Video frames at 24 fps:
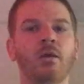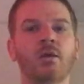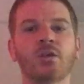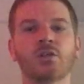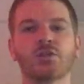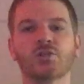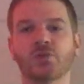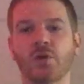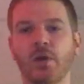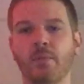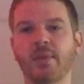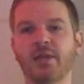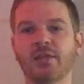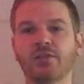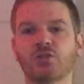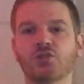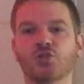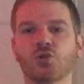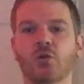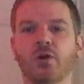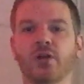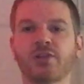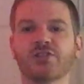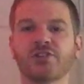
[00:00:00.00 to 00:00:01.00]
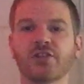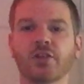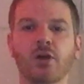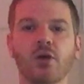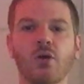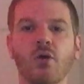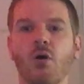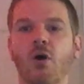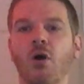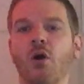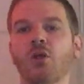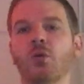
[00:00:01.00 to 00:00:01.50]
So I made the choice to
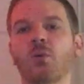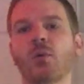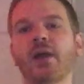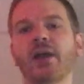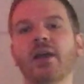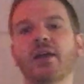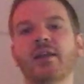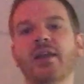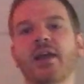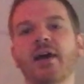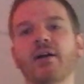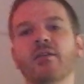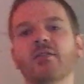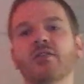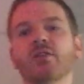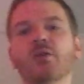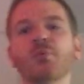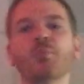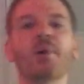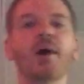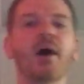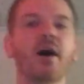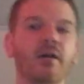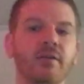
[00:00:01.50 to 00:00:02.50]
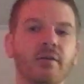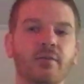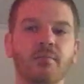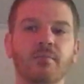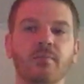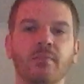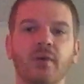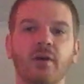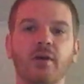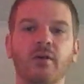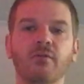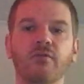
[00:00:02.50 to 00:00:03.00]
go all the way down to the
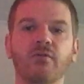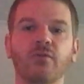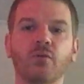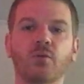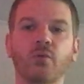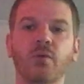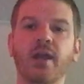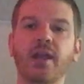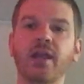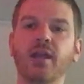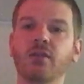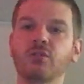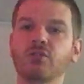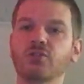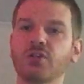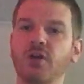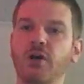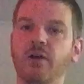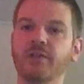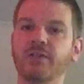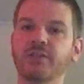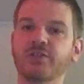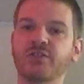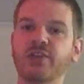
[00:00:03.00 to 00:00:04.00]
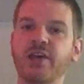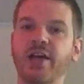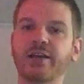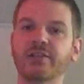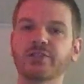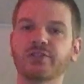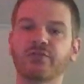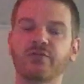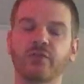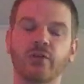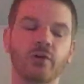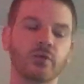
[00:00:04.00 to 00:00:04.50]
bottom of the range on the
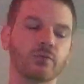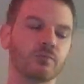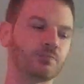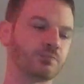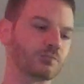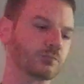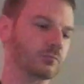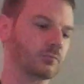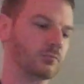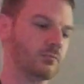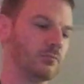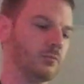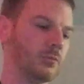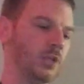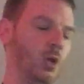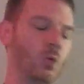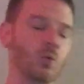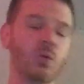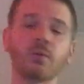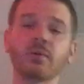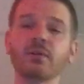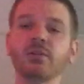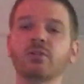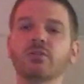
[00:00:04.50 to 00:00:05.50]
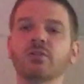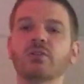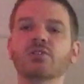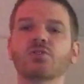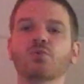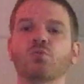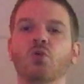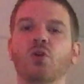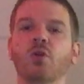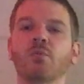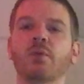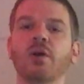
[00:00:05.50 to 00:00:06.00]
saxophone. When we do
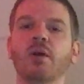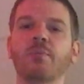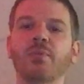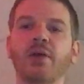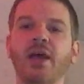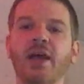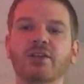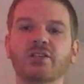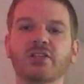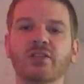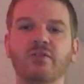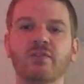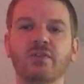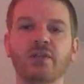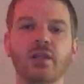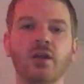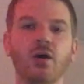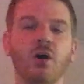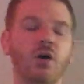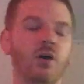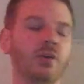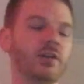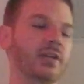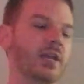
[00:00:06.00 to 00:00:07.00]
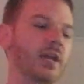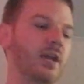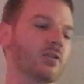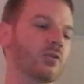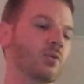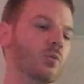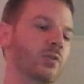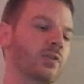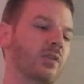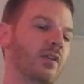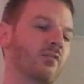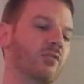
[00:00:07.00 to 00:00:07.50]
this warm-up activity all
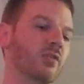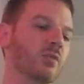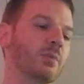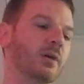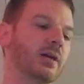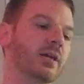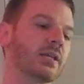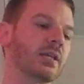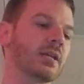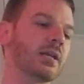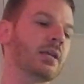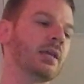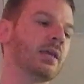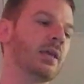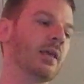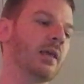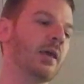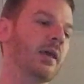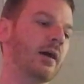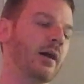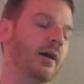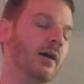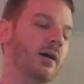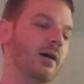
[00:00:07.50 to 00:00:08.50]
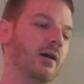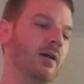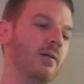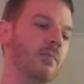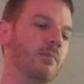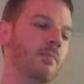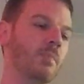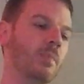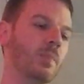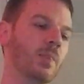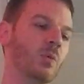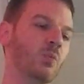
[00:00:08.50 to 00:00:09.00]
together with everybody,
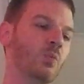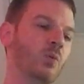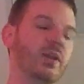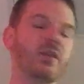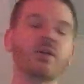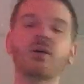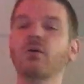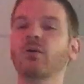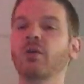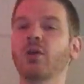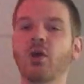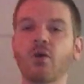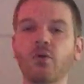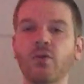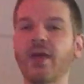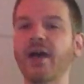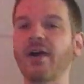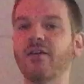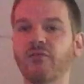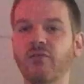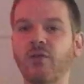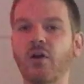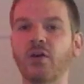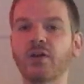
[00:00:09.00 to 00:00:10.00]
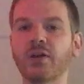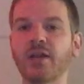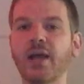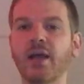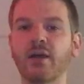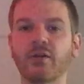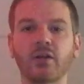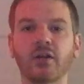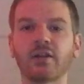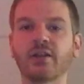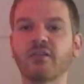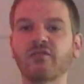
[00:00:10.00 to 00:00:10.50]
we don't go that far
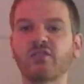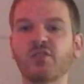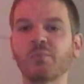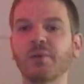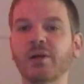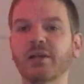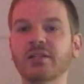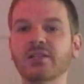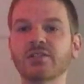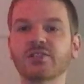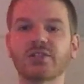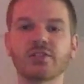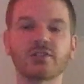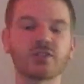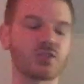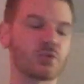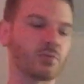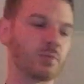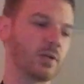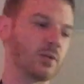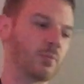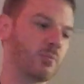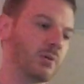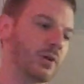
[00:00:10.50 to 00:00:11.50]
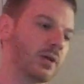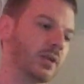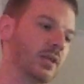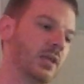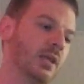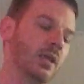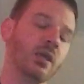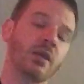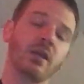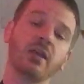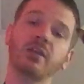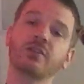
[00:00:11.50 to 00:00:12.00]
down on everybody's instrument. But
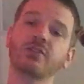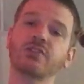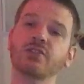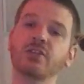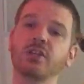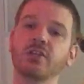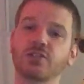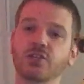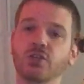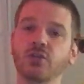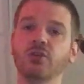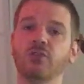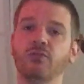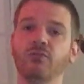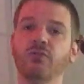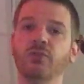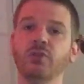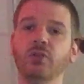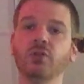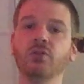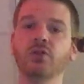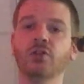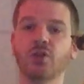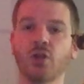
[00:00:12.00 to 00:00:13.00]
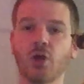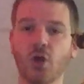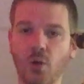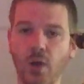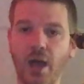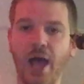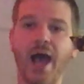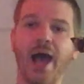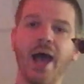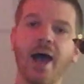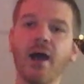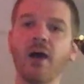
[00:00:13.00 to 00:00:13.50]
it's good for you to know
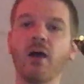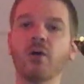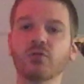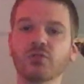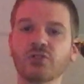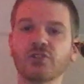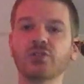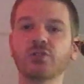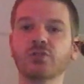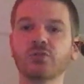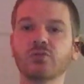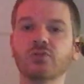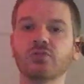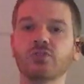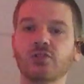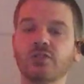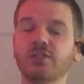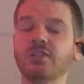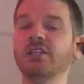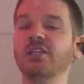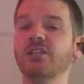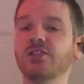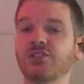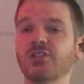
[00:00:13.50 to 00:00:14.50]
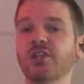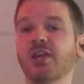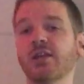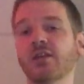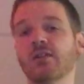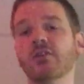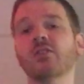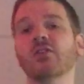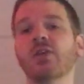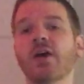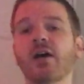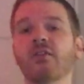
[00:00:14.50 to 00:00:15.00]
how to
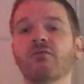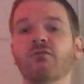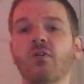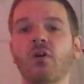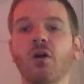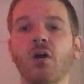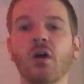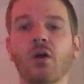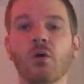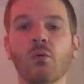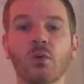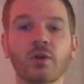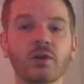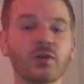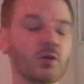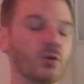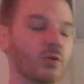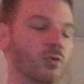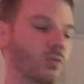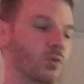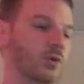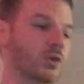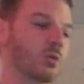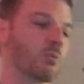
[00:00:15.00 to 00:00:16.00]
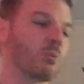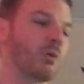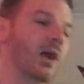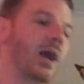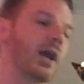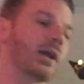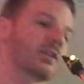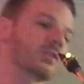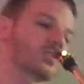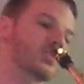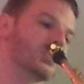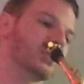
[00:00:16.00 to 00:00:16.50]
descend that far when you're
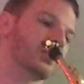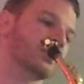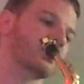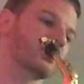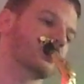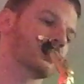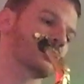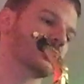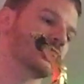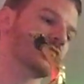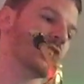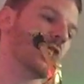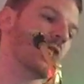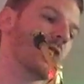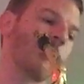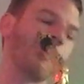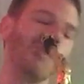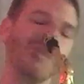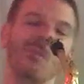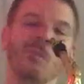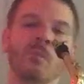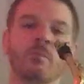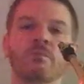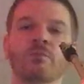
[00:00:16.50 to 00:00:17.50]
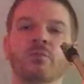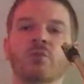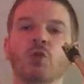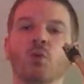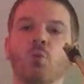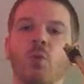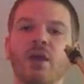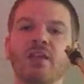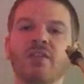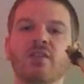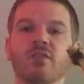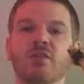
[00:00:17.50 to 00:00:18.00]
practicing. So the
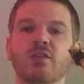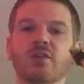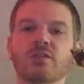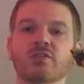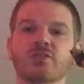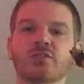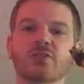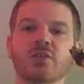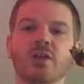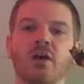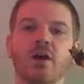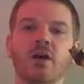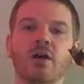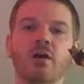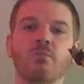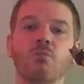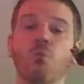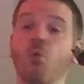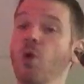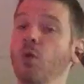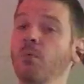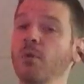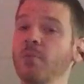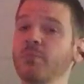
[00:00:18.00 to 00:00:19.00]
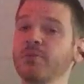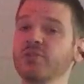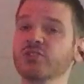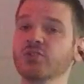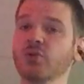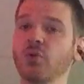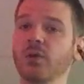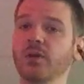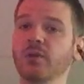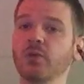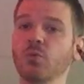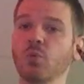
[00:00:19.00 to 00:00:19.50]
way that this warm-up is
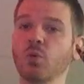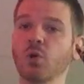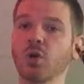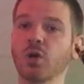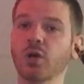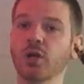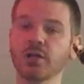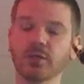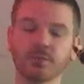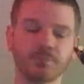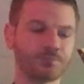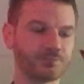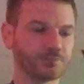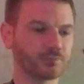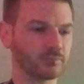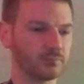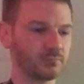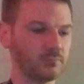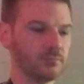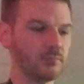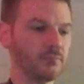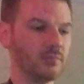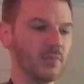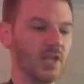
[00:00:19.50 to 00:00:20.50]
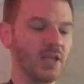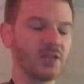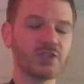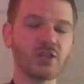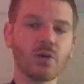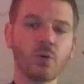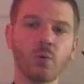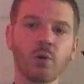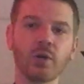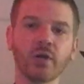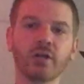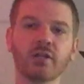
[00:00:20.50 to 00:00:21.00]
going to work is
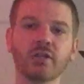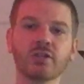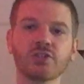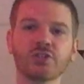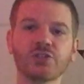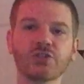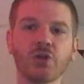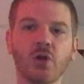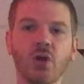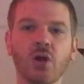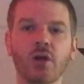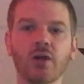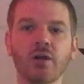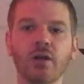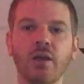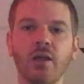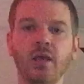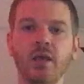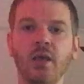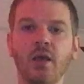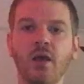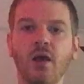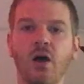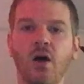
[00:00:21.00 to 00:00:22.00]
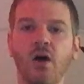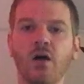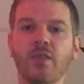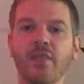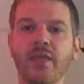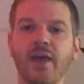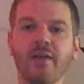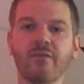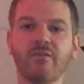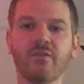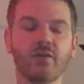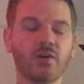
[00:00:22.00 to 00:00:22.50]
that we're going to start on
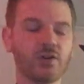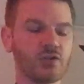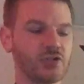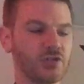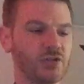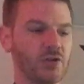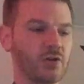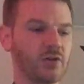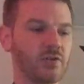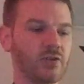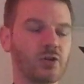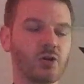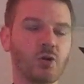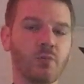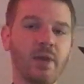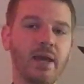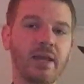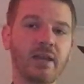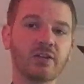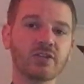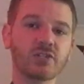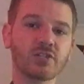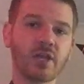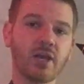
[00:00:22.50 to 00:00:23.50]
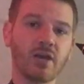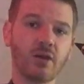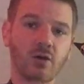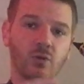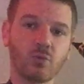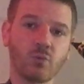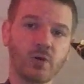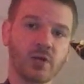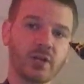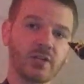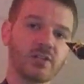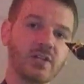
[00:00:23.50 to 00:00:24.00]
that first note of the chromatic scale,
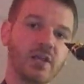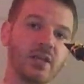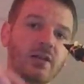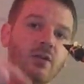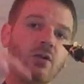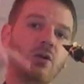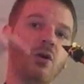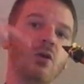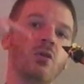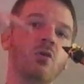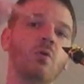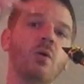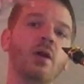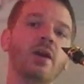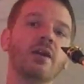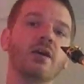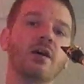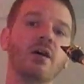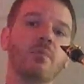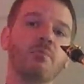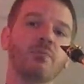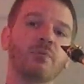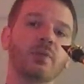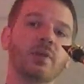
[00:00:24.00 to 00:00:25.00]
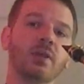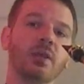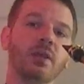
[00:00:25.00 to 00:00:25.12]
and we're going to take it all the way up